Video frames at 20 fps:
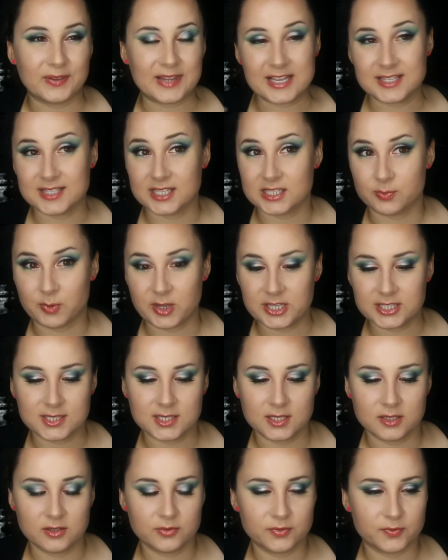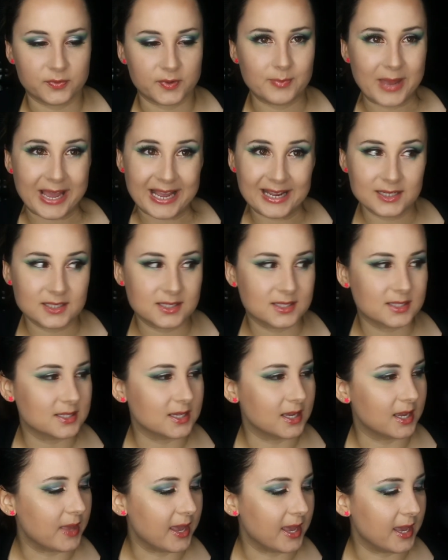less expensive
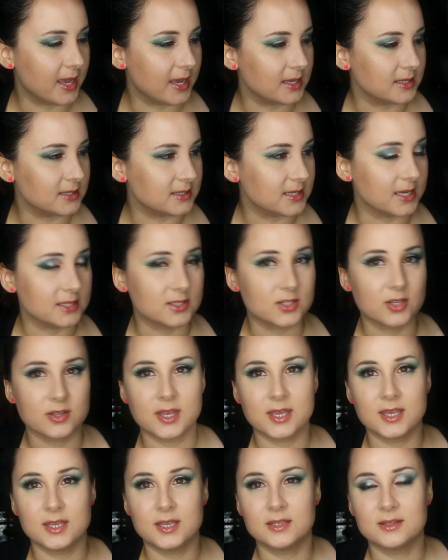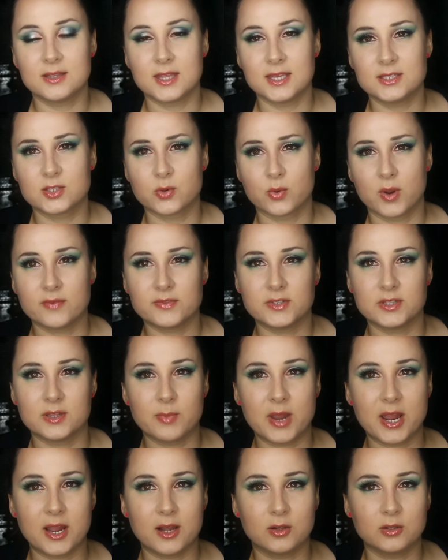packs, and yeah, so these arrived in the
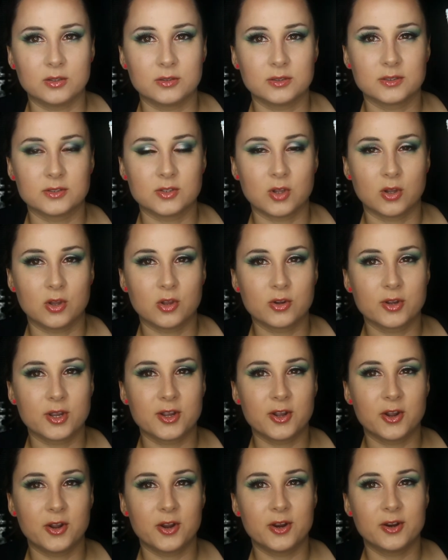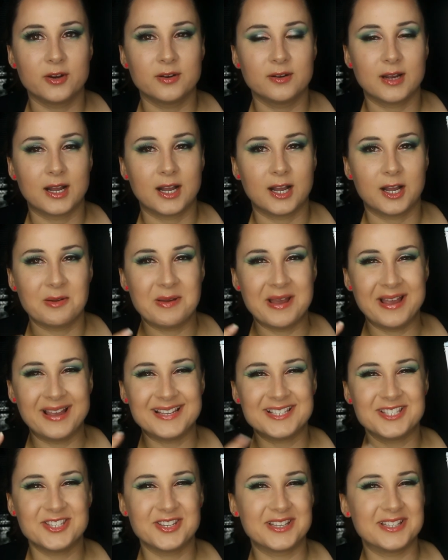mail not long ago.
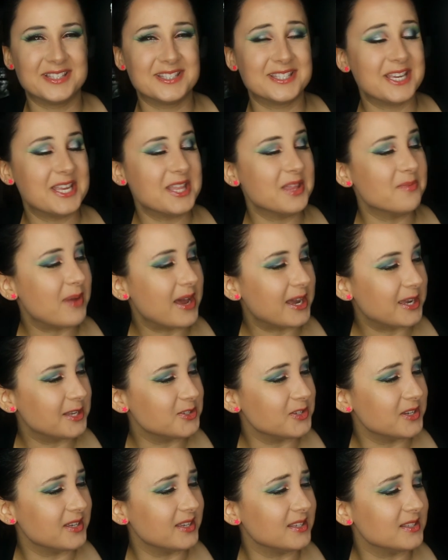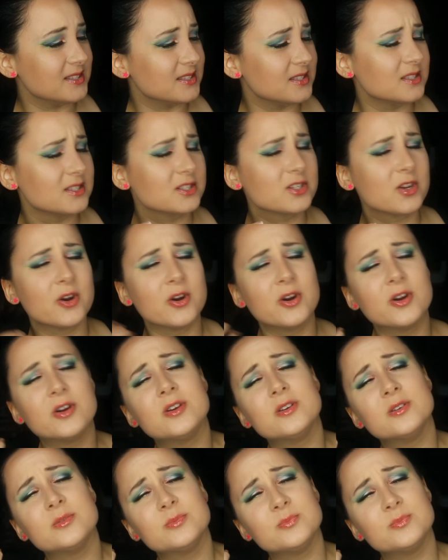As you can see, the packaging is so